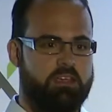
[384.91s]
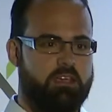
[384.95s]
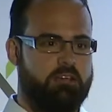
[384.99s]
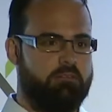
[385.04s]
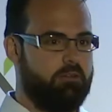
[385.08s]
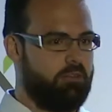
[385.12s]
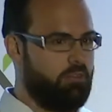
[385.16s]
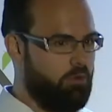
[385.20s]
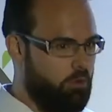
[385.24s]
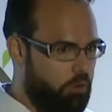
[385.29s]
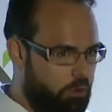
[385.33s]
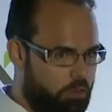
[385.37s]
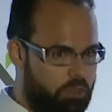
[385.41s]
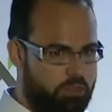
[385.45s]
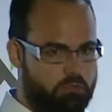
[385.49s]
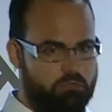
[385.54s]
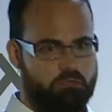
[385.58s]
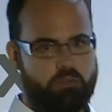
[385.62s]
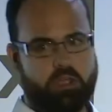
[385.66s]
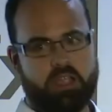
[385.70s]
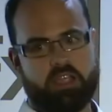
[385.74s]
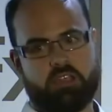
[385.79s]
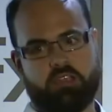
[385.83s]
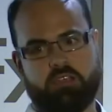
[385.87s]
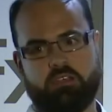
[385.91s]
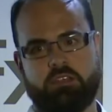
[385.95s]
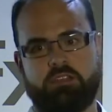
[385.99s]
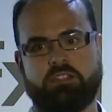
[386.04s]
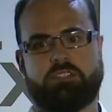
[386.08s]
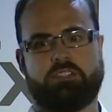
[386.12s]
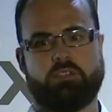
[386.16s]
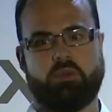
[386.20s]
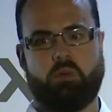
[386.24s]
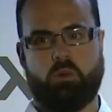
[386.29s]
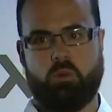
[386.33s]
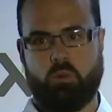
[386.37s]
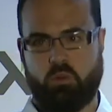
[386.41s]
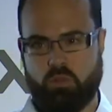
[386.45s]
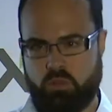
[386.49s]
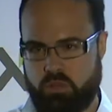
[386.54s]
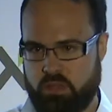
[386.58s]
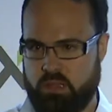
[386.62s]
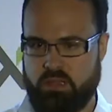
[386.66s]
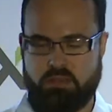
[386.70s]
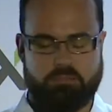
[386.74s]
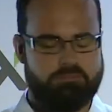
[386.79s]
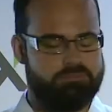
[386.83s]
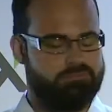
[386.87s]
with all the records, all
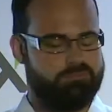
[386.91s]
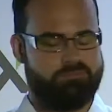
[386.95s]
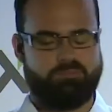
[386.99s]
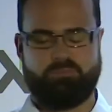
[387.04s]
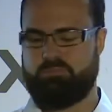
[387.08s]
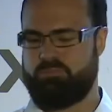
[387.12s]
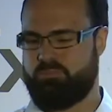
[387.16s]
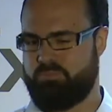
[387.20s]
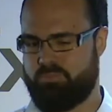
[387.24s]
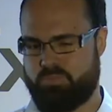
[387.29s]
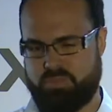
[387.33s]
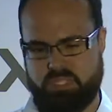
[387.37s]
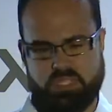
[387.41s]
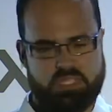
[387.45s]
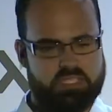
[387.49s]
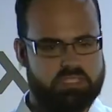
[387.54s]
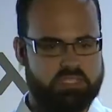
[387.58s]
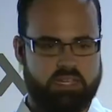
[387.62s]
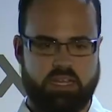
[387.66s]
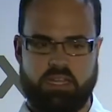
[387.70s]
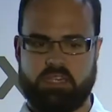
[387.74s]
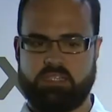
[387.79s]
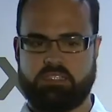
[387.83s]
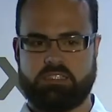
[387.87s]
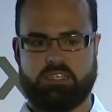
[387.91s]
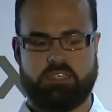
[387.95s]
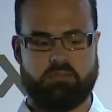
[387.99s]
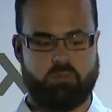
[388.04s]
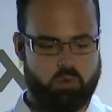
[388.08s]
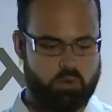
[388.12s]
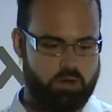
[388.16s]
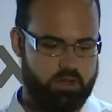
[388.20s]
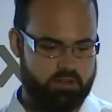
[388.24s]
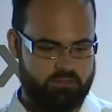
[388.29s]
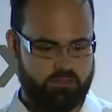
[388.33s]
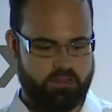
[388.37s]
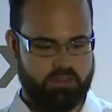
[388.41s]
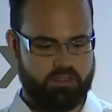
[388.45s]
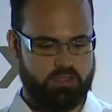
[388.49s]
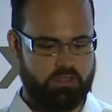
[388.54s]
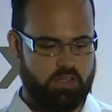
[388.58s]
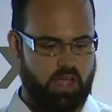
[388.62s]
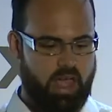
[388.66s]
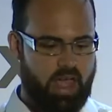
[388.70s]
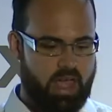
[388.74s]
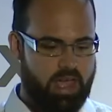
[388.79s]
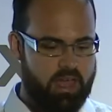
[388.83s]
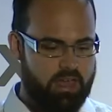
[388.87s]
the details, and whatever you
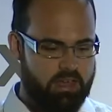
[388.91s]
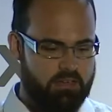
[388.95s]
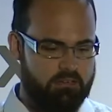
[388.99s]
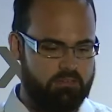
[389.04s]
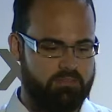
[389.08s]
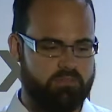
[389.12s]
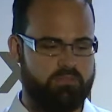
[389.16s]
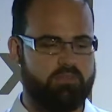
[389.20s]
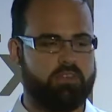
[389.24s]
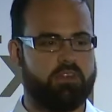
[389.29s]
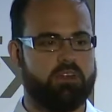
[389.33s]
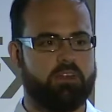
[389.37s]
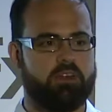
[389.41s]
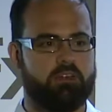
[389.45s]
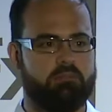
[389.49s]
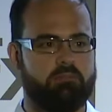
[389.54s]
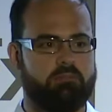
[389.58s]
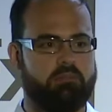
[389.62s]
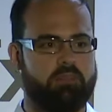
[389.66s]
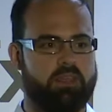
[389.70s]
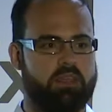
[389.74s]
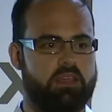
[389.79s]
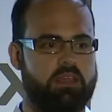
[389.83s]
have